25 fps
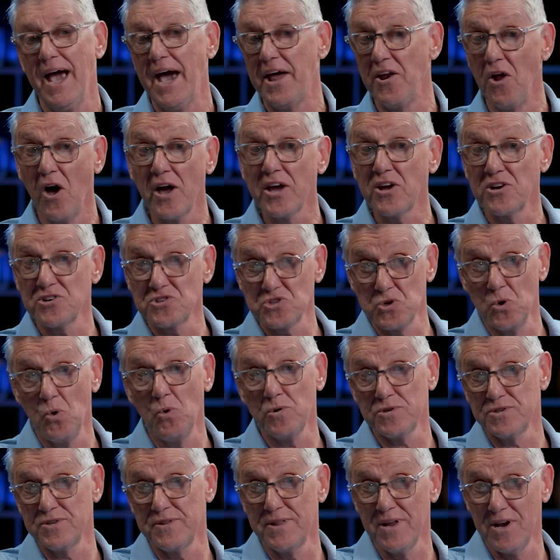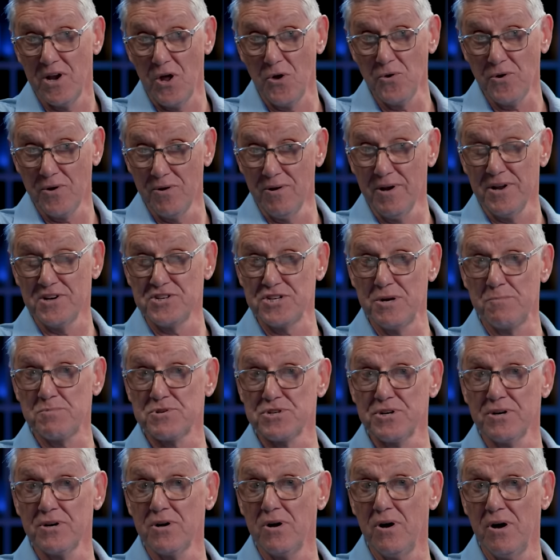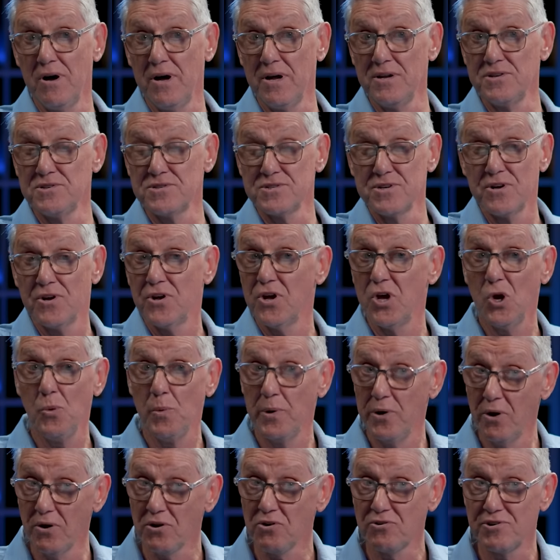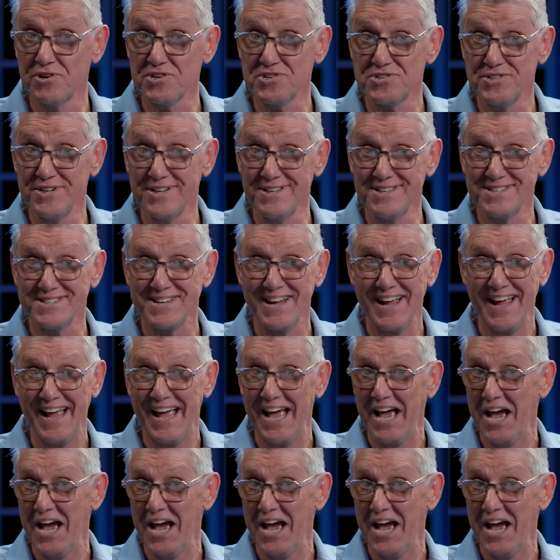and I can talk to the local Egyptian guides who are not Christians,